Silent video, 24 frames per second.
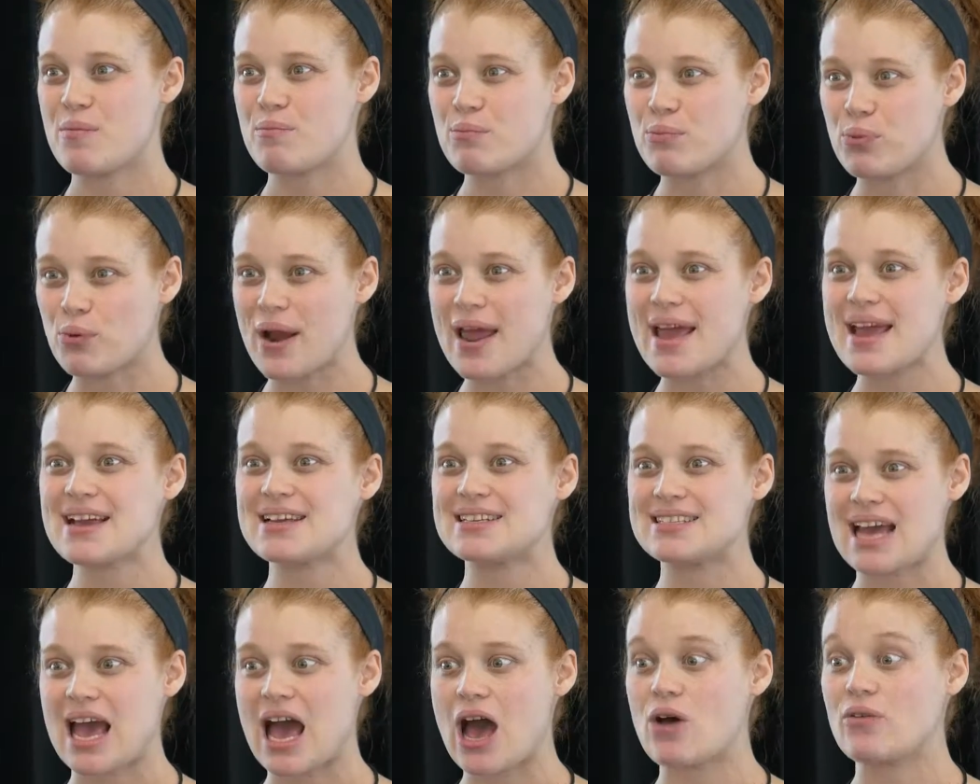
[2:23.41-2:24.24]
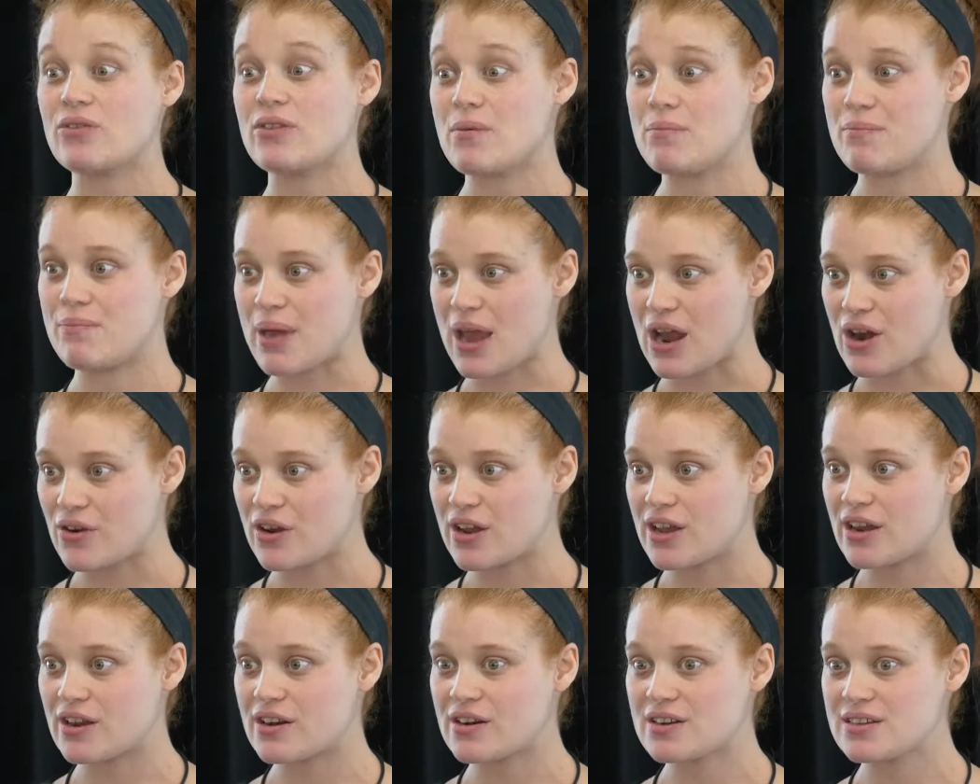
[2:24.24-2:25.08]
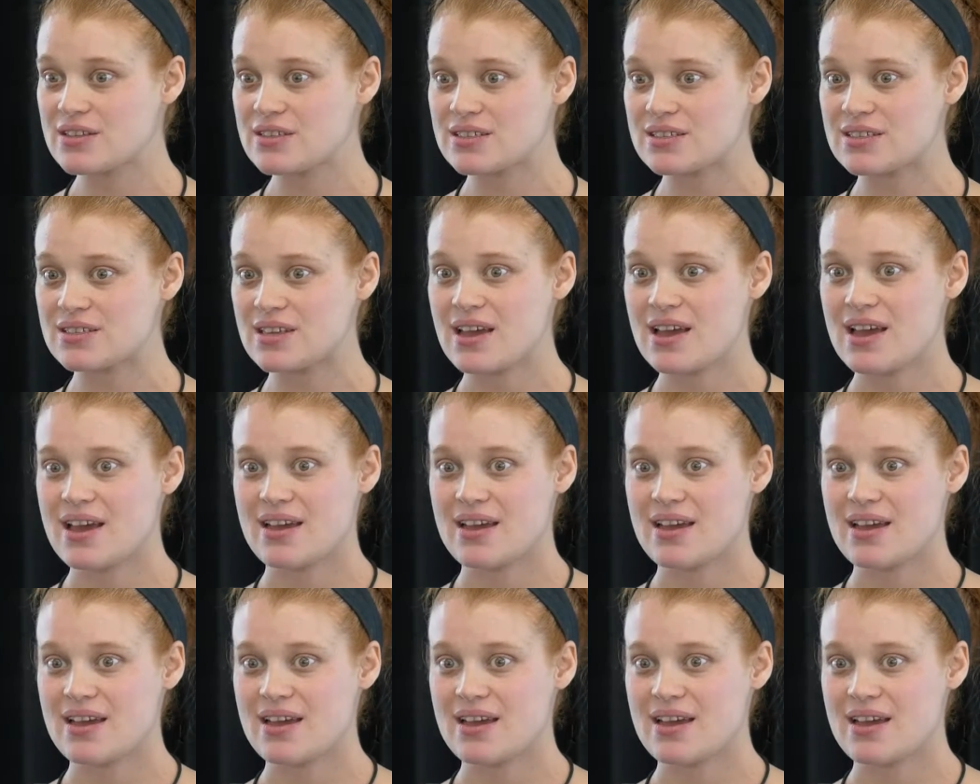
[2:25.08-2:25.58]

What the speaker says: break down the barriers